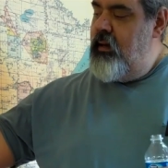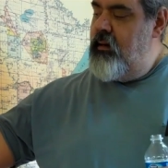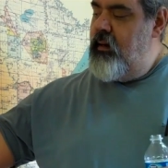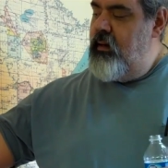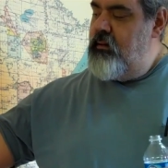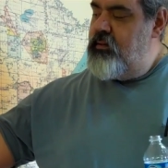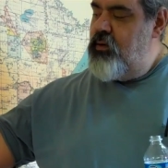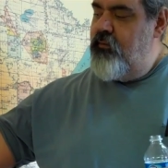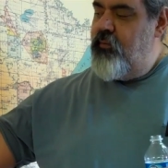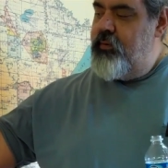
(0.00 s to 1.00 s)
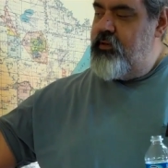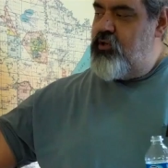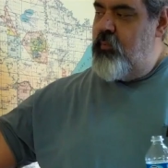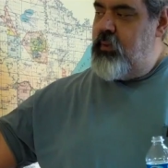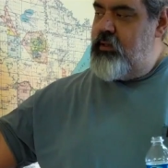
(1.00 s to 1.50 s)
and and so
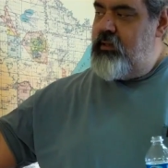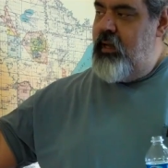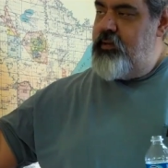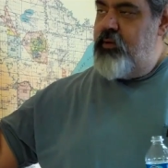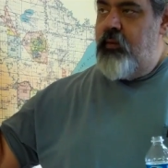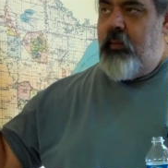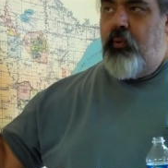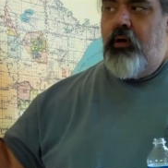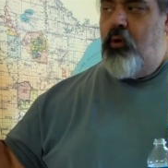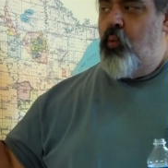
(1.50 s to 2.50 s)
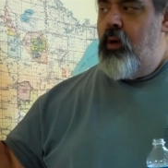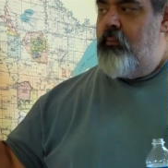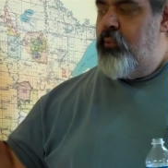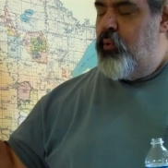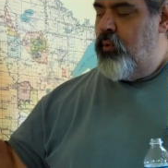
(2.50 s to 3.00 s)
forth, the surplus lands are going to be put into
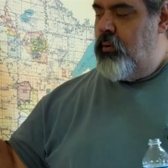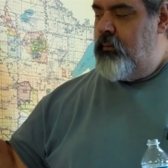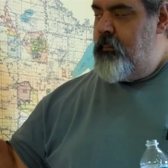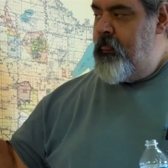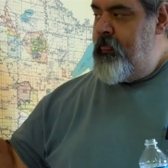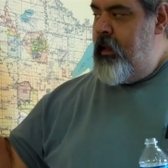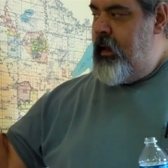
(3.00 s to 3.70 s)
one pool,